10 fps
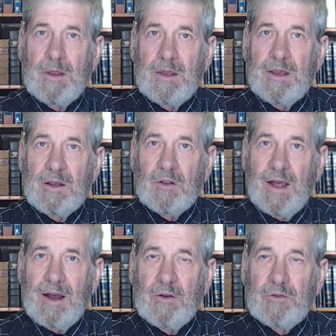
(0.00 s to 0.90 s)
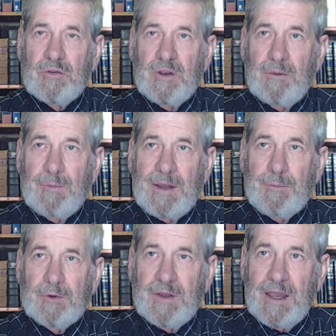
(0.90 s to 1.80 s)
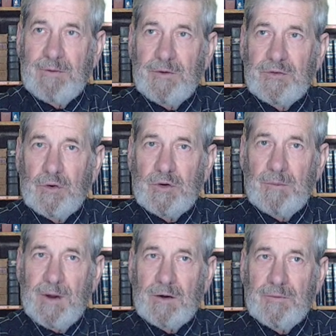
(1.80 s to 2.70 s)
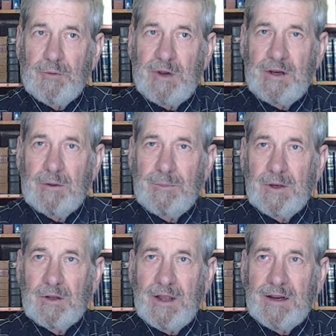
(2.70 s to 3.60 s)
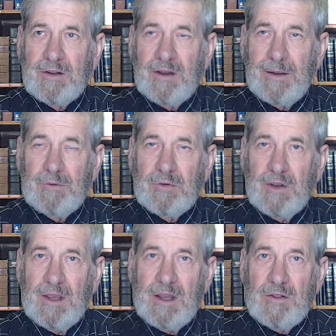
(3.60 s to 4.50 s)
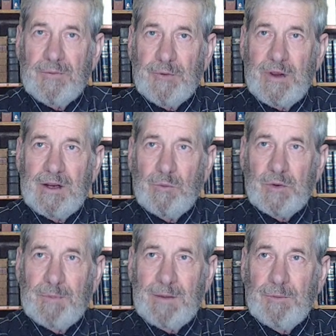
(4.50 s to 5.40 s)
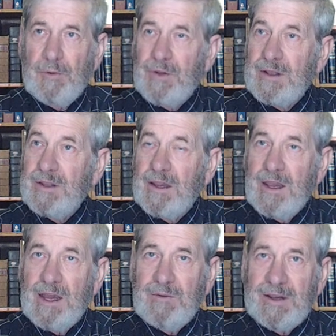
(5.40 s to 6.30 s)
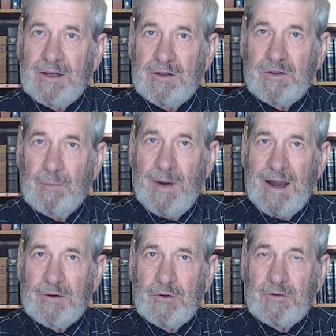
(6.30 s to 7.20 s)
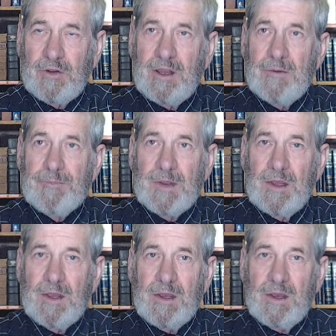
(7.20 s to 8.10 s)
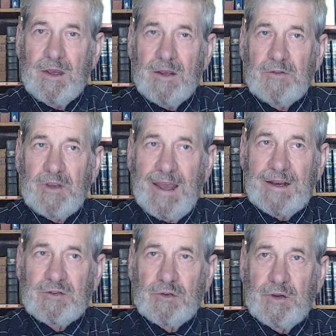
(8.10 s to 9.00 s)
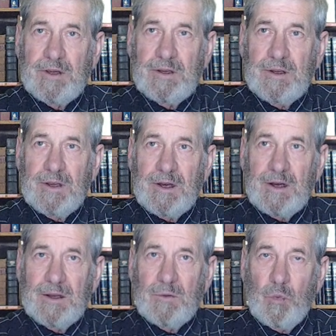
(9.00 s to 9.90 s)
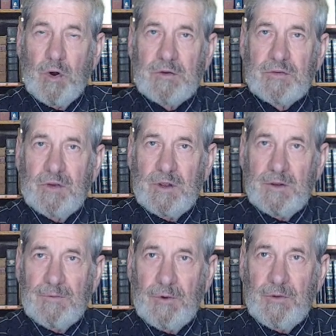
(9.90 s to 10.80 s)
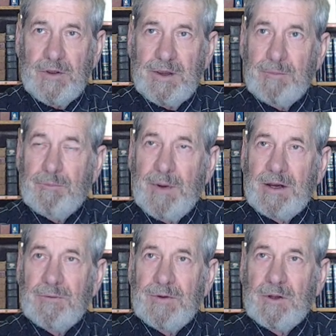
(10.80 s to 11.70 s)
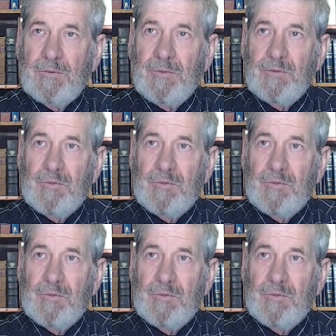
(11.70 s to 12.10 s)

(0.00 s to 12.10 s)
He allows people to have a certain amount of freedom, but a lot of times the freedom what people think they have, like in a democracy, is actually works for the benefit of